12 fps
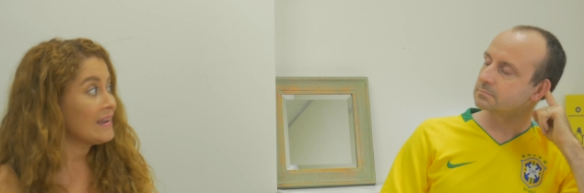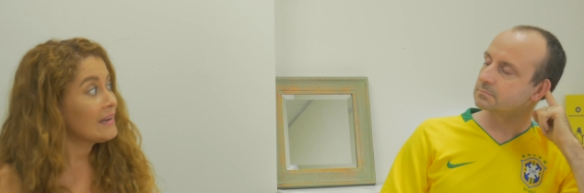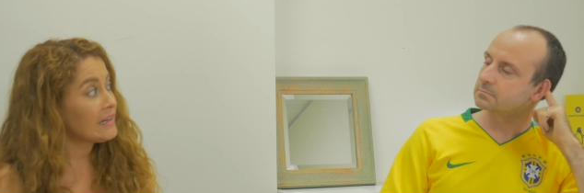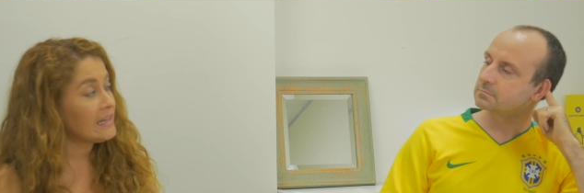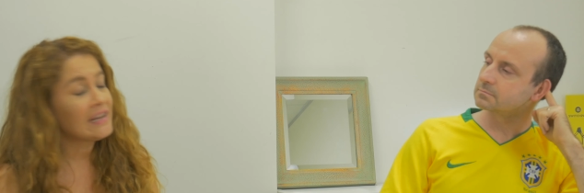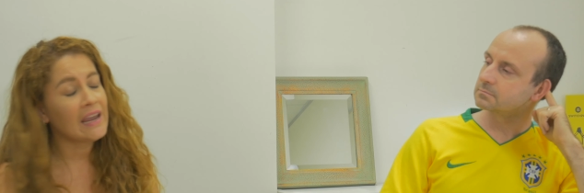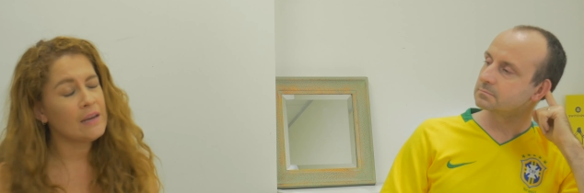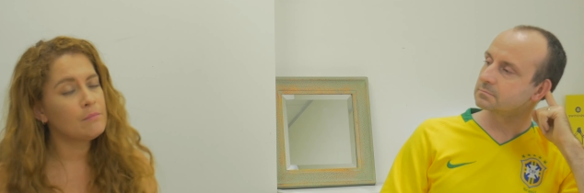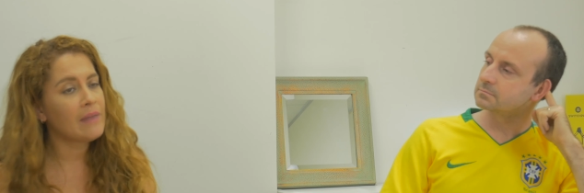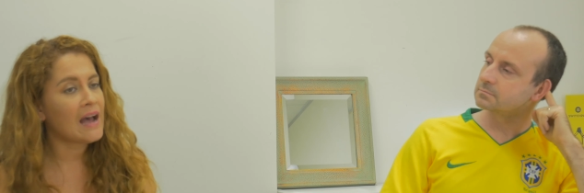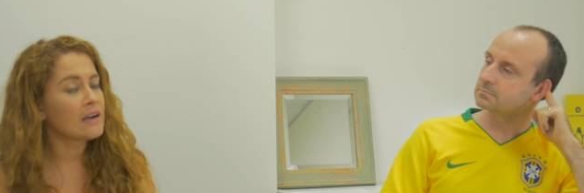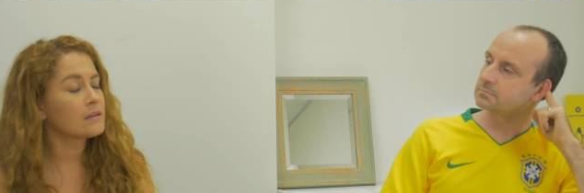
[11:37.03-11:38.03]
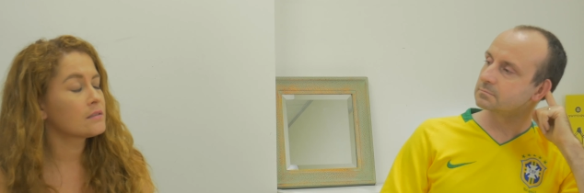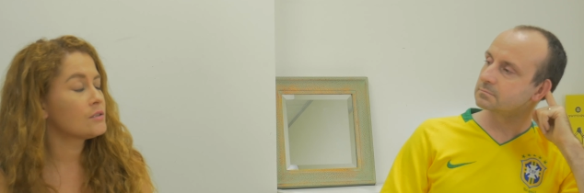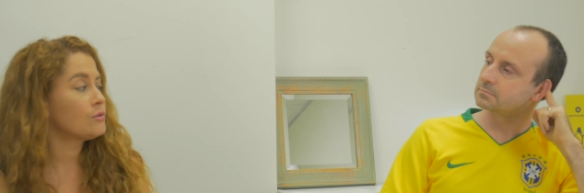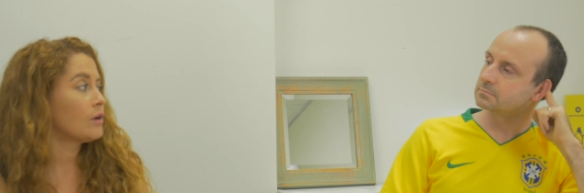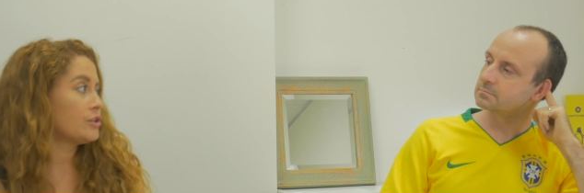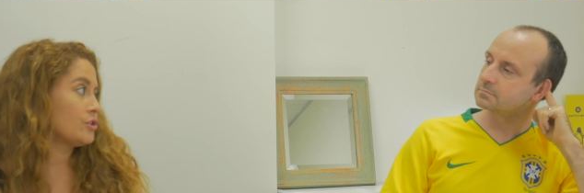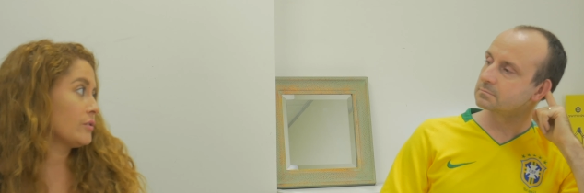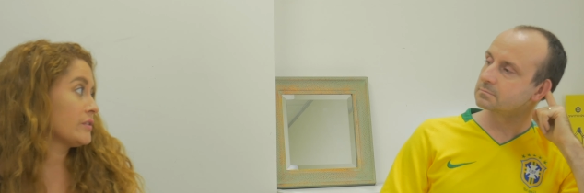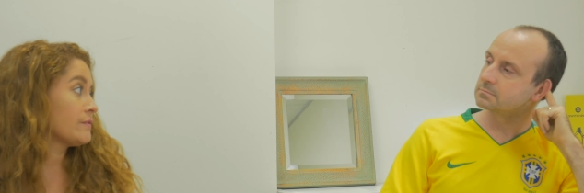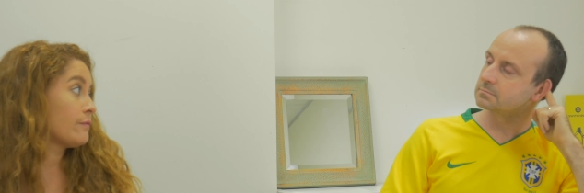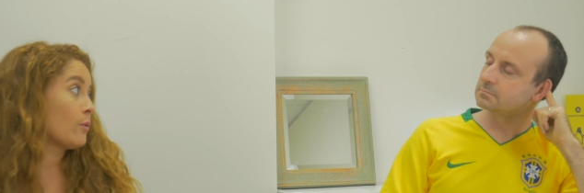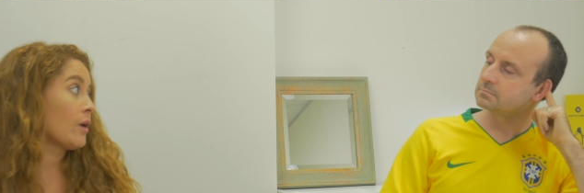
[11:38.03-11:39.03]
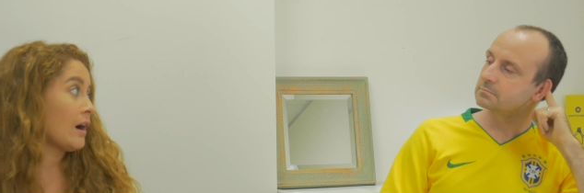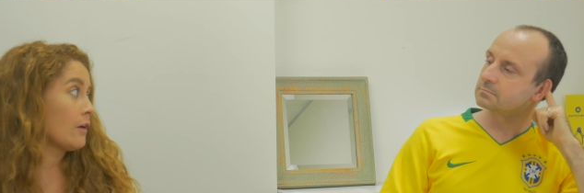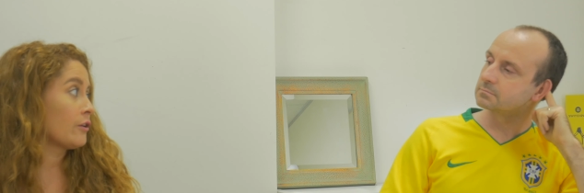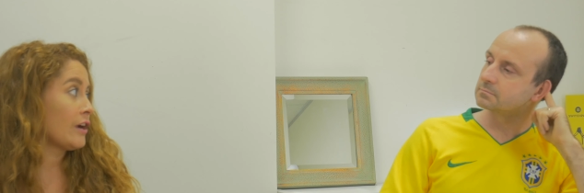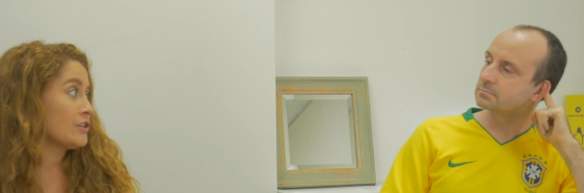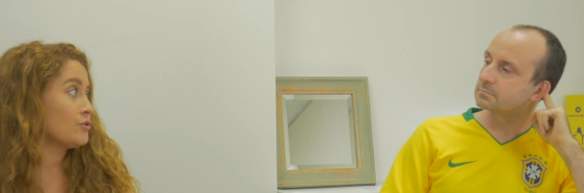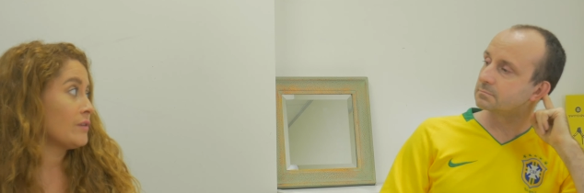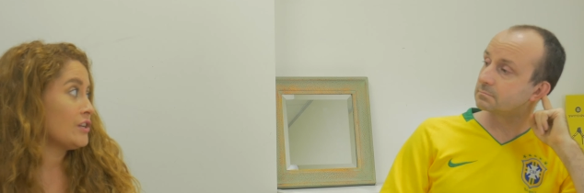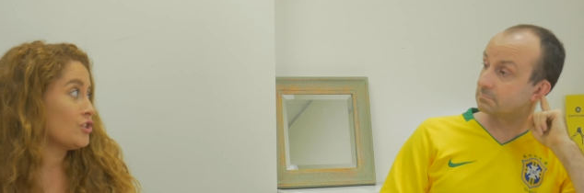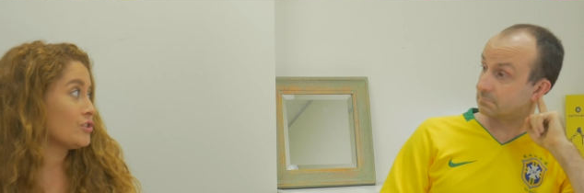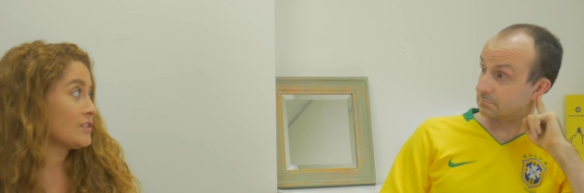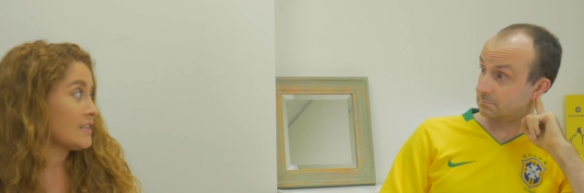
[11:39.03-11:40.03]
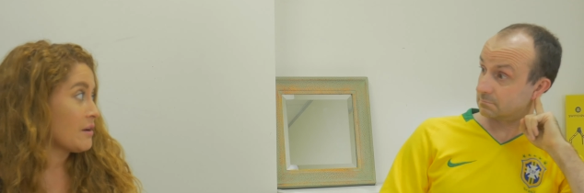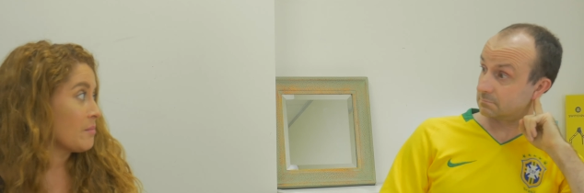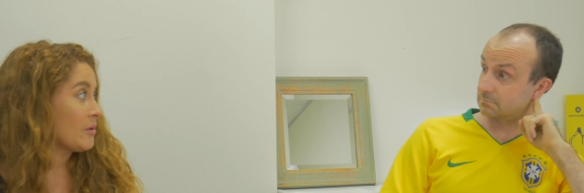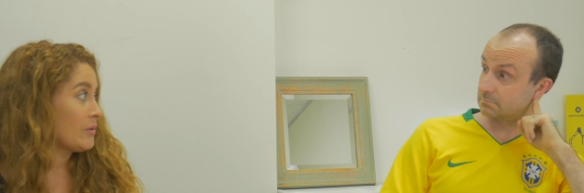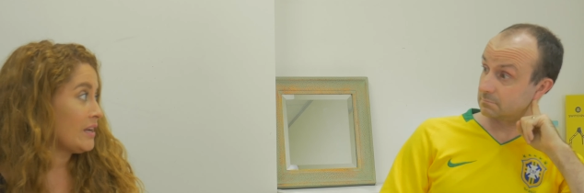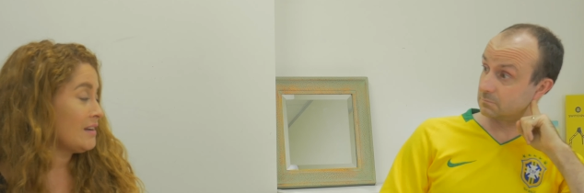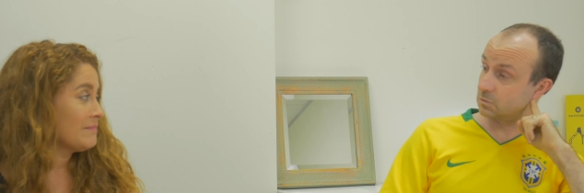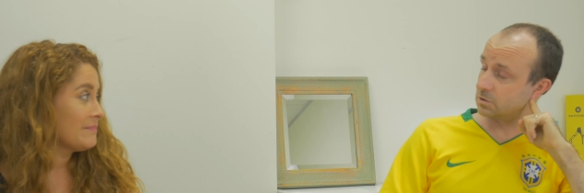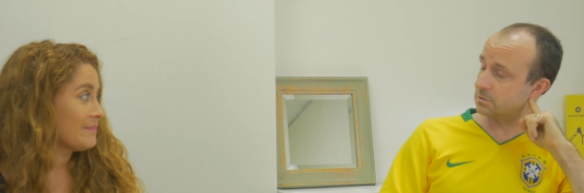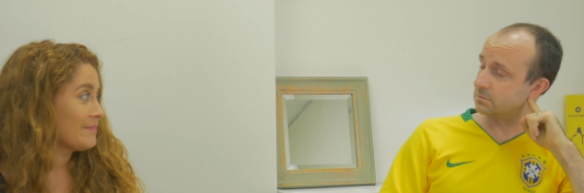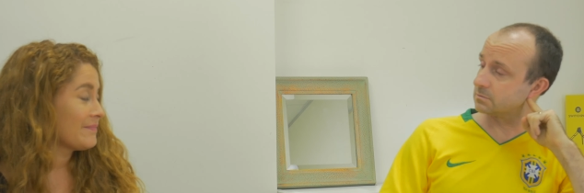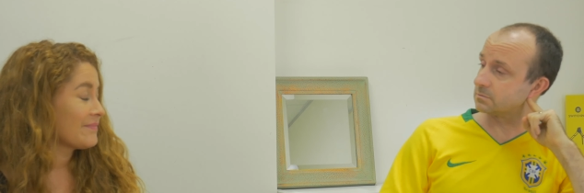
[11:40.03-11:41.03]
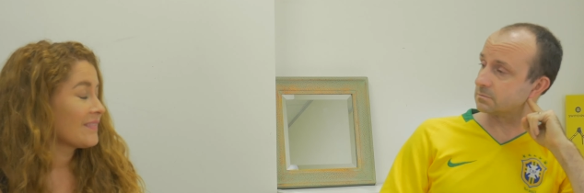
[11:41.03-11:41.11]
Speaker 1: he came back to Honduras for our graduation ceremony. Whoa.